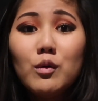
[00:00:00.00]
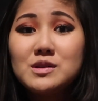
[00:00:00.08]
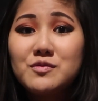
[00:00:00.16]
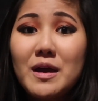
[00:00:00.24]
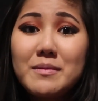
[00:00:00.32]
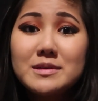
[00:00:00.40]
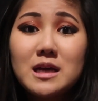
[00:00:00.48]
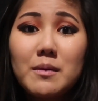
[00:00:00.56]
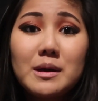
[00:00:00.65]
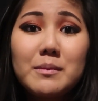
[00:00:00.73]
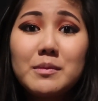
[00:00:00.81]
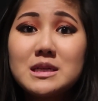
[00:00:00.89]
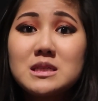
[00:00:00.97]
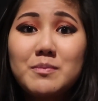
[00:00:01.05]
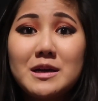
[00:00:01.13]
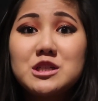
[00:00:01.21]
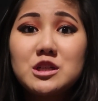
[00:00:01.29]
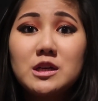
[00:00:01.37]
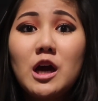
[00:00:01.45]
was famous coming, but
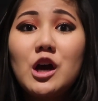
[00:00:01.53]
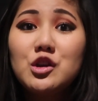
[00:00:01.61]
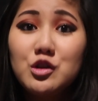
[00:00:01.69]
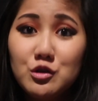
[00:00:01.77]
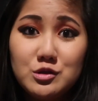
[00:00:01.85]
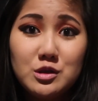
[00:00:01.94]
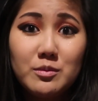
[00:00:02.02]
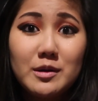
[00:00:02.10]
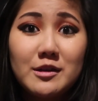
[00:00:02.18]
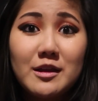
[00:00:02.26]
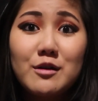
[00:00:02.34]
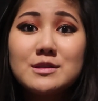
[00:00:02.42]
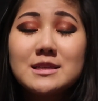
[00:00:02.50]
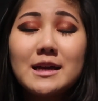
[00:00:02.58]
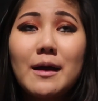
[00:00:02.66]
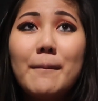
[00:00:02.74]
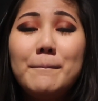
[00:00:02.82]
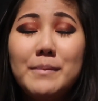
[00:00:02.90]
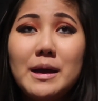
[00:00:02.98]
especially a YouTuber. That was like
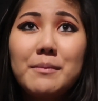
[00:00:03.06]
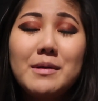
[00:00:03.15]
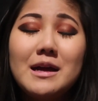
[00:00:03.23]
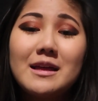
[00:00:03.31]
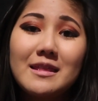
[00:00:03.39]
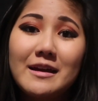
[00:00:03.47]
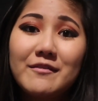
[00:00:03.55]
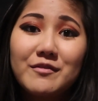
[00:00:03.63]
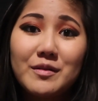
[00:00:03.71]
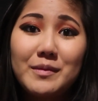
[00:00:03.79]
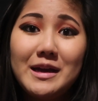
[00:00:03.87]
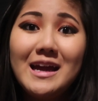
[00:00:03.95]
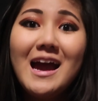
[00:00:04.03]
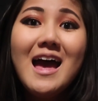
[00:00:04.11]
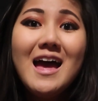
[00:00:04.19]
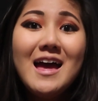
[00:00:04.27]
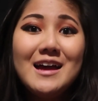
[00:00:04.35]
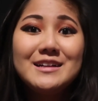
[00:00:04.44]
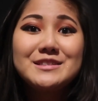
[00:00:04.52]
a big, big thing for me.
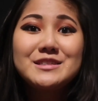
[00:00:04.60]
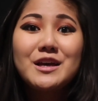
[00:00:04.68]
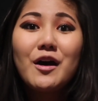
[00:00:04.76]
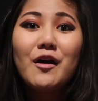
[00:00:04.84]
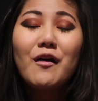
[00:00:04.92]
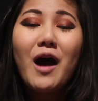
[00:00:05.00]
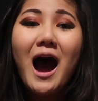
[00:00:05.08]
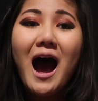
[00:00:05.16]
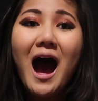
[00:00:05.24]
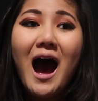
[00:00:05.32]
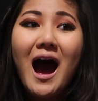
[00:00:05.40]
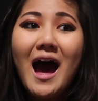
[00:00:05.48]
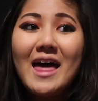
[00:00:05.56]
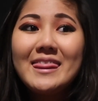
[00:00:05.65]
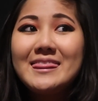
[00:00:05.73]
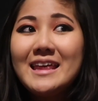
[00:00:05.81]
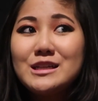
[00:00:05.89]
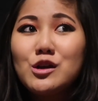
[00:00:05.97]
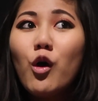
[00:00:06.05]
And so
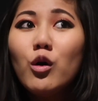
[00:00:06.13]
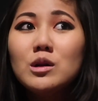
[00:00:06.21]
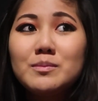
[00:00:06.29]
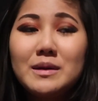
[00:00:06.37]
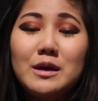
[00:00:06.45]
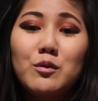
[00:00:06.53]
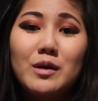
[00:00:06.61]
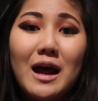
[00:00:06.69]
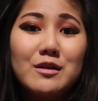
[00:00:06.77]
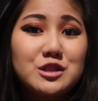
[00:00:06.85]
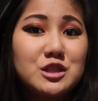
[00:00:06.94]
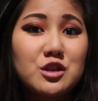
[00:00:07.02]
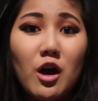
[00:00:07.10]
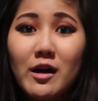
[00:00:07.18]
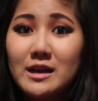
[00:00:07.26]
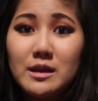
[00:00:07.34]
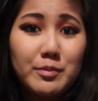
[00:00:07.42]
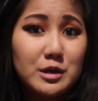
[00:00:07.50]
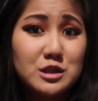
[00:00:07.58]
they told me, when I was just
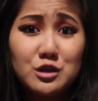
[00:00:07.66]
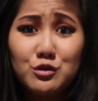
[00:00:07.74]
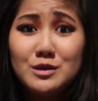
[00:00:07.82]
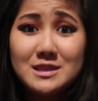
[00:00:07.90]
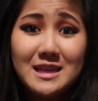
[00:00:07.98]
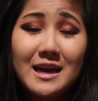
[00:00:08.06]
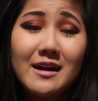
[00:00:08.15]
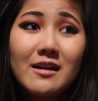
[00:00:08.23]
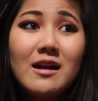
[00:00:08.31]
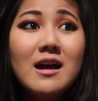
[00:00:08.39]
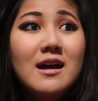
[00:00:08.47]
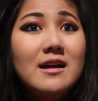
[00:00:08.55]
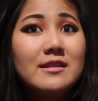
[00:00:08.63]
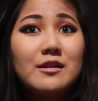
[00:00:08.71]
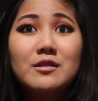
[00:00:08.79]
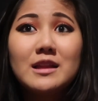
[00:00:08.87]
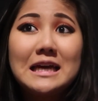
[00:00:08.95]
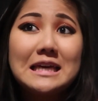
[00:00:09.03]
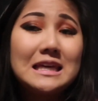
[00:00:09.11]
talking to the person who was there, they
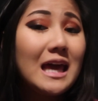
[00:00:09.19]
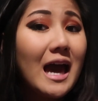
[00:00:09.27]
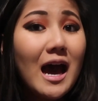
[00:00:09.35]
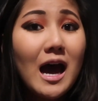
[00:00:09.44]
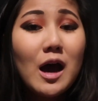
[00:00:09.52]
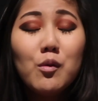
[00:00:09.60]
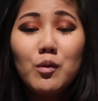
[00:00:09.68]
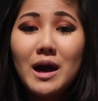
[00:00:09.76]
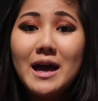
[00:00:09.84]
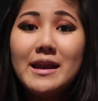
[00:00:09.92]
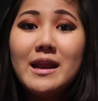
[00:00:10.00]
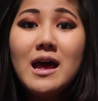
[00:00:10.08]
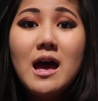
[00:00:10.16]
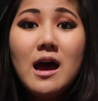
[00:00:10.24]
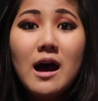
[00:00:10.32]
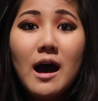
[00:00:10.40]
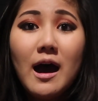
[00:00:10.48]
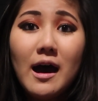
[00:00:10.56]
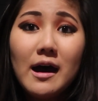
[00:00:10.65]
were like, yeah, when
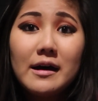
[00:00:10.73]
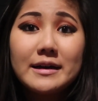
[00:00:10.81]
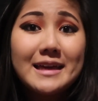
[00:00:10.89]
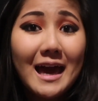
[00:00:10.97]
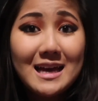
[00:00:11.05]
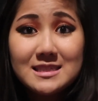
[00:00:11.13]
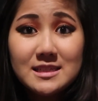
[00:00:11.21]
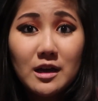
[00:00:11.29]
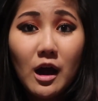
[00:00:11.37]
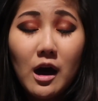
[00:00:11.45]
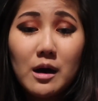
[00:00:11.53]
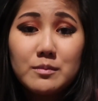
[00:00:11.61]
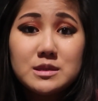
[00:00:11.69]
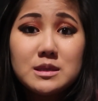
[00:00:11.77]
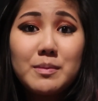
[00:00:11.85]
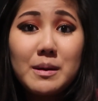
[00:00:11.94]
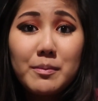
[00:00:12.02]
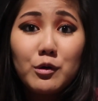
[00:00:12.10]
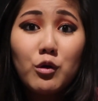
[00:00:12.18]
a guest comes, the
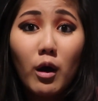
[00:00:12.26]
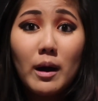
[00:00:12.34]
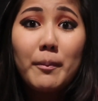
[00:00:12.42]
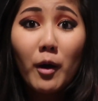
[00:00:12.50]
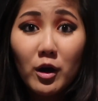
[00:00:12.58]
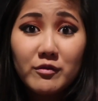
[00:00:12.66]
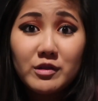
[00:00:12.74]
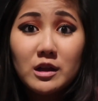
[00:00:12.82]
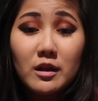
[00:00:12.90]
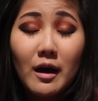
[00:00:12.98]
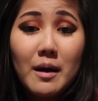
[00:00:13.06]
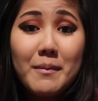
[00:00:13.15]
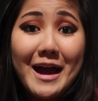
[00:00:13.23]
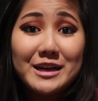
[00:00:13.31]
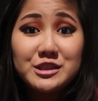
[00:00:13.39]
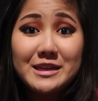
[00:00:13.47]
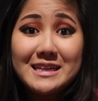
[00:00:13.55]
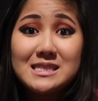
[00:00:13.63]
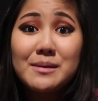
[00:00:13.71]
people who are a part of the club
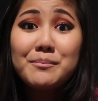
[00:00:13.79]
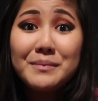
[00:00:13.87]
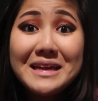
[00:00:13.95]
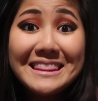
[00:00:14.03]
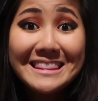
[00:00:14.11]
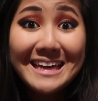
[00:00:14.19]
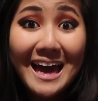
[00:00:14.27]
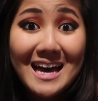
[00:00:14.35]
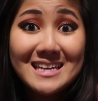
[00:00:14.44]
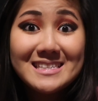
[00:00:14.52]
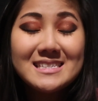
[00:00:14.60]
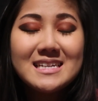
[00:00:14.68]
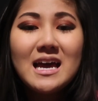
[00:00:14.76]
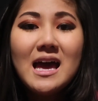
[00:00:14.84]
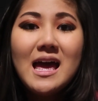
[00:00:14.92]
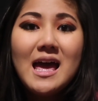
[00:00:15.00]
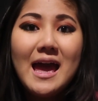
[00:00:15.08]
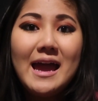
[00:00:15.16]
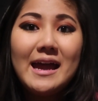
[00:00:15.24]
actually get to meet the guest
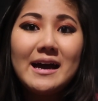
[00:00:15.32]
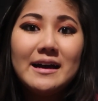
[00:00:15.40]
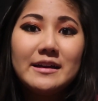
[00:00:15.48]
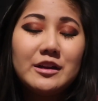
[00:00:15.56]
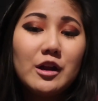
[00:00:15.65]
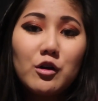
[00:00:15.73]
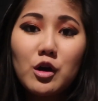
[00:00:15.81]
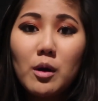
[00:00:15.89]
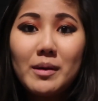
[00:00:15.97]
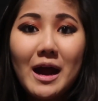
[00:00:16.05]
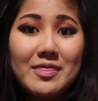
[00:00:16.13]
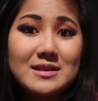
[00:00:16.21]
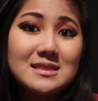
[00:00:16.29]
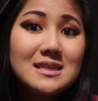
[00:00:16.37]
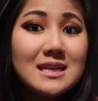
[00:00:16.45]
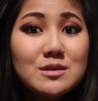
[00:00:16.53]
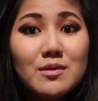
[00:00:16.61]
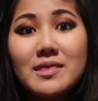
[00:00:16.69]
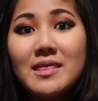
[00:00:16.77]
and, you know, go behind the
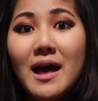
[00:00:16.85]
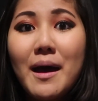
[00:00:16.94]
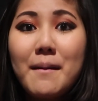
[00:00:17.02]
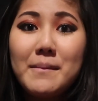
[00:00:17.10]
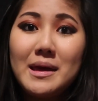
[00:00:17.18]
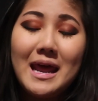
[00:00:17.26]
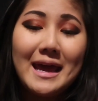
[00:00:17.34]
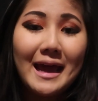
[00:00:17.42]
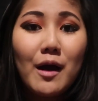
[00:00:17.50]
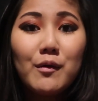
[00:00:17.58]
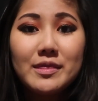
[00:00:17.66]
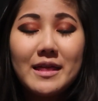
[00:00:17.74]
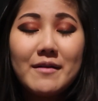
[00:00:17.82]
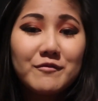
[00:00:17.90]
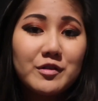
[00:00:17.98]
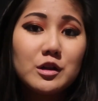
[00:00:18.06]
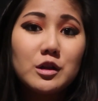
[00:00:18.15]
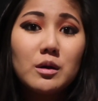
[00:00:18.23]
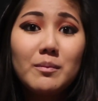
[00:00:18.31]
scenes with them and hang out with them
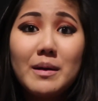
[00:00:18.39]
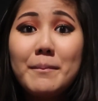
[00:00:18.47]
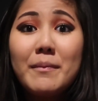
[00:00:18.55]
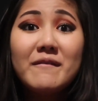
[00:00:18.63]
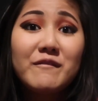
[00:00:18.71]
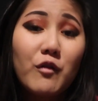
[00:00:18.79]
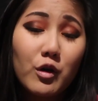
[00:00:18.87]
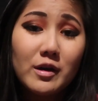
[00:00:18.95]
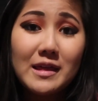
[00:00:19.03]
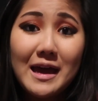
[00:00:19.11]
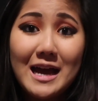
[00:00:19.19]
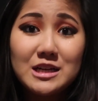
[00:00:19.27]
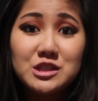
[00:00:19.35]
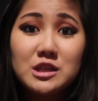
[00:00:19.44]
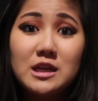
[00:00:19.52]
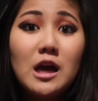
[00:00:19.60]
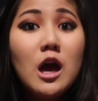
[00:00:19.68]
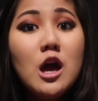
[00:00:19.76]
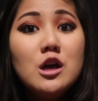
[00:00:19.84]
for a little bit before they
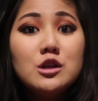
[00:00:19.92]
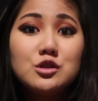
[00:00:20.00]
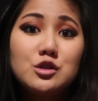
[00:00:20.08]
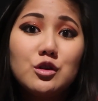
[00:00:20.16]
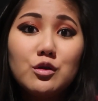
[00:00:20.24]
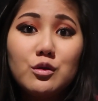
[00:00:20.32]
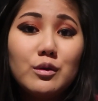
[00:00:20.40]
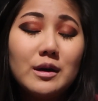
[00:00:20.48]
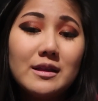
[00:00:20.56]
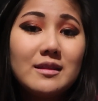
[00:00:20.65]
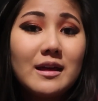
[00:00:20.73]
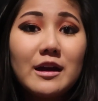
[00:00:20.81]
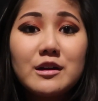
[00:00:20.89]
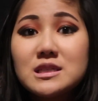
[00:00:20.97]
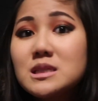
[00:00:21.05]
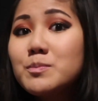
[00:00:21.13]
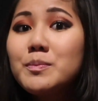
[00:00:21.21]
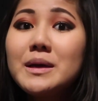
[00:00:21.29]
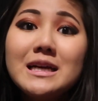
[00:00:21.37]
actually do their
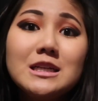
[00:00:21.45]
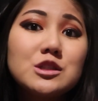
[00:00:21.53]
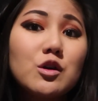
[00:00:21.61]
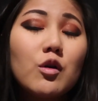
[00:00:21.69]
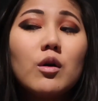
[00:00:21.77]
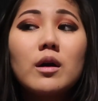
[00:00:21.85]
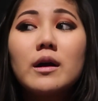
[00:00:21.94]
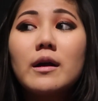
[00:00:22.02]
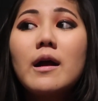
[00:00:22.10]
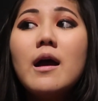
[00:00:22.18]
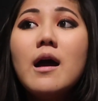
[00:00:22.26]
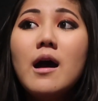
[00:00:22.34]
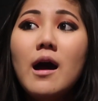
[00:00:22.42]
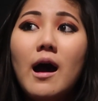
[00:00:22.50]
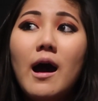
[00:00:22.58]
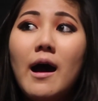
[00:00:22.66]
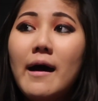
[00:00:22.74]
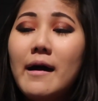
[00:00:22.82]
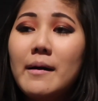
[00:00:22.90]
speech or
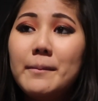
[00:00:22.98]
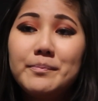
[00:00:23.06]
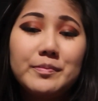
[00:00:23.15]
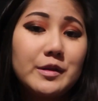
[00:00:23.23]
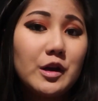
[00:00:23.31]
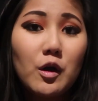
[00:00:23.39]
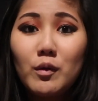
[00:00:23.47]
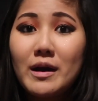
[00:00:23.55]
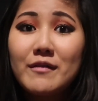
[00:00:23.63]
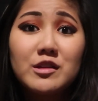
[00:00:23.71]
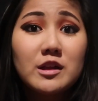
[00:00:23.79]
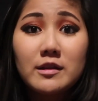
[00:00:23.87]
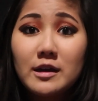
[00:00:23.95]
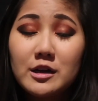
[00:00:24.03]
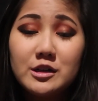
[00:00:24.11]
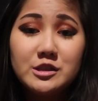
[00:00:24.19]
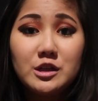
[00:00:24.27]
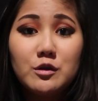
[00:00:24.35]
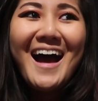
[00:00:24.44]
whatever they're there
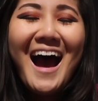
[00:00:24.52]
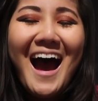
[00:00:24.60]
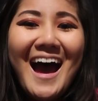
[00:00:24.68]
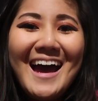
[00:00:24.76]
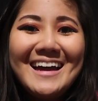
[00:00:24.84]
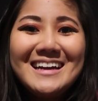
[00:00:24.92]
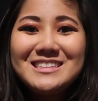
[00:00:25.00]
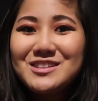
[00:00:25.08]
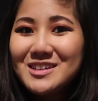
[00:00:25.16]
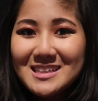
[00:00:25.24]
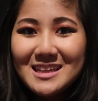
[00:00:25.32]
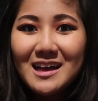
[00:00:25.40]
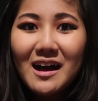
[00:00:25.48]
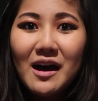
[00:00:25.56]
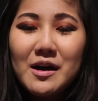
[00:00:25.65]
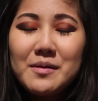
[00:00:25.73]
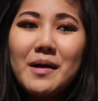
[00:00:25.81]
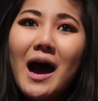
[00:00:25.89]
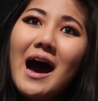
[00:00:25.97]
to do. I joined the
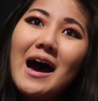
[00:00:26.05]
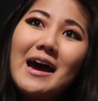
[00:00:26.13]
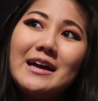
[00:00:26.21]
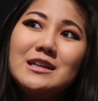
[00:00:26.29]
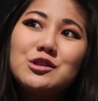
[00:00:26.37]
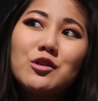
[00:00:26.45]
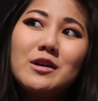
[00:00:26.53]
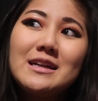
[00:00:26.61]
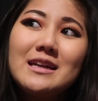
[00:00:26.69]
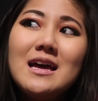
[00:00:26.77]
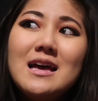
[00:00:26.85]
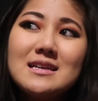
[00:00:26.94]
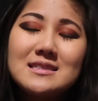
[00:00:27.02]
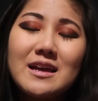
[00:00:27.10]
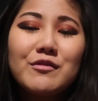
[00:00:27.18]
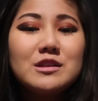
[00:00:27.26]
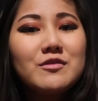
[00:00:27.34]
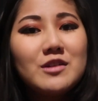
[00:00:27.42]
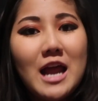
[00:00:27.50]
club. I joined
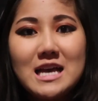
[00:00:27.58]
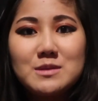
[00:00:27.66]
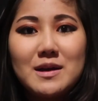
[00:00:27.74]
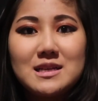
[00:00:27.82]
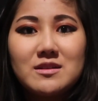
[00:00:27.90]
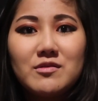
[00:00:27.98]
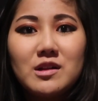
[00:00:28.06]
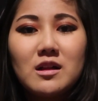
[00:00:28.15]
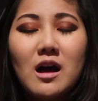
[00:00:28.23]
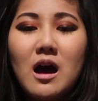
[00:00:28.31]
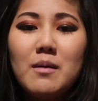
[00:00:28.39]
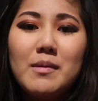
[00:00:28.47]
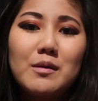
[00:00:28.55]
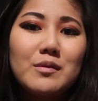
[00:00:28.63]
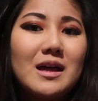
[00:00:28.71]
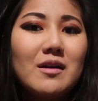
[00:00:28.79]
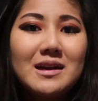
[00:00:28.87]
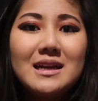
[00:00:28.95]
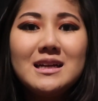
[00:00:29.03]
several different aspects of the club, and
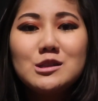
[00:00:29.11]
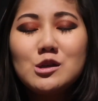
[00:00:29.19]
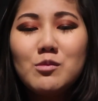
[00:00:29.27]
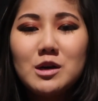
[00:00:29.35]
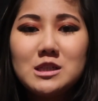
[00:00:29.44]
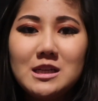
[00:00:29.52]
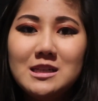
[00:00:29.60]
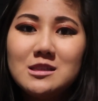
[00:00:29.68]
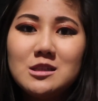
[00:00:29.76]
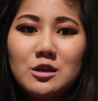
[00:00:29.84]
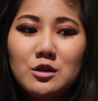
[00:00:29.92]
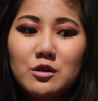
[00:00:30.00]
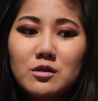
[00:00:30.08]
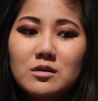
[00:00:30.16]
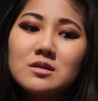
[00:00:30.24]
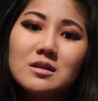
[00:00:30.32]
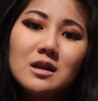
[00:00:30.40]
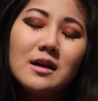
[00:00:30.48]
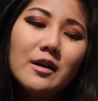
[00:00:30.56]
without getting too much into
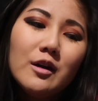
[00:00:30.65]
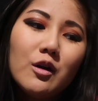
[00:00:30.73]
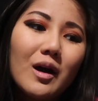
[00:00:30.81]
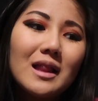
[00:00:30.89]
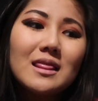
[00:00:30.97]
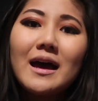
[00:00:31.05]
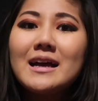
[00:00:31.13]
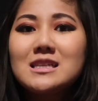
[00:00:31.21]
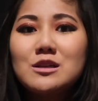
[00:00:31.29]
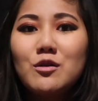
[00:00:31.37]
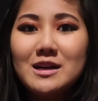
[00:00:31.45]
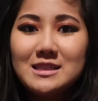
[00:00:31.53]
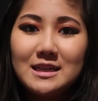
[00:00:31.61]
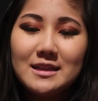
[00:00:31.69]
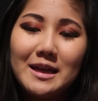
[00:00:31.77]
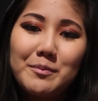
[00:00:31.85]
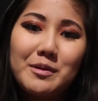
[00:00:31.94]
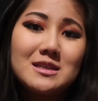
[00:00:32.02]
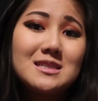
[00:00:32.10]
who I liked and who I didn't
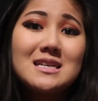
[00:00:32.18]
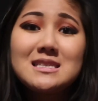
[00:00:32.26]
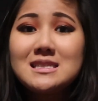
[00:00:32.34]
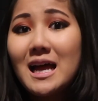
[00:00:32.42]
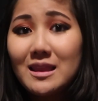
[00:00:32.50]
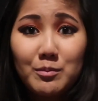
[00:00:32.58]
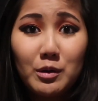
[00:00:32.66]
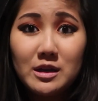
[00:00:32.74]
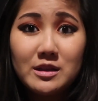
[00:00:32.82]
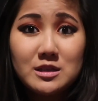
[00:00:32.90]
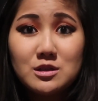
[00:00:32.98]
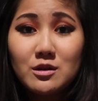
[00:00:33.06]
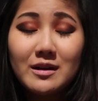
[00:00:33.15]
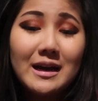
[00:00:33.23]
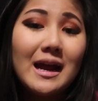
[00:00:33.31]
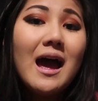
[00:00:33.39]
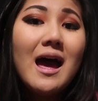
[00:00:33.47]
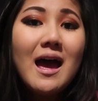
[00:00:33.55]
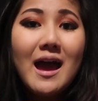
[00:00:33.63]
like, because that is not the point of the
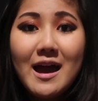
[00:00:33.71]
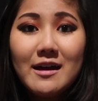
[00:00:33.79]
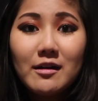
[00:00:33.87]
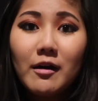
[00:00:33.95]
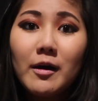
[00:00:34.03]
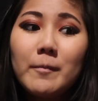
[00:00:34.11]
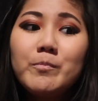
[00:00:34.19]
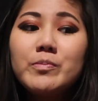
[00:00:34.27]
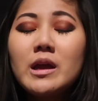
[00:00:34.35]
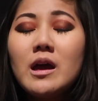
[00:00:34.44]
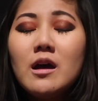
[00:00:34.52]
story at all.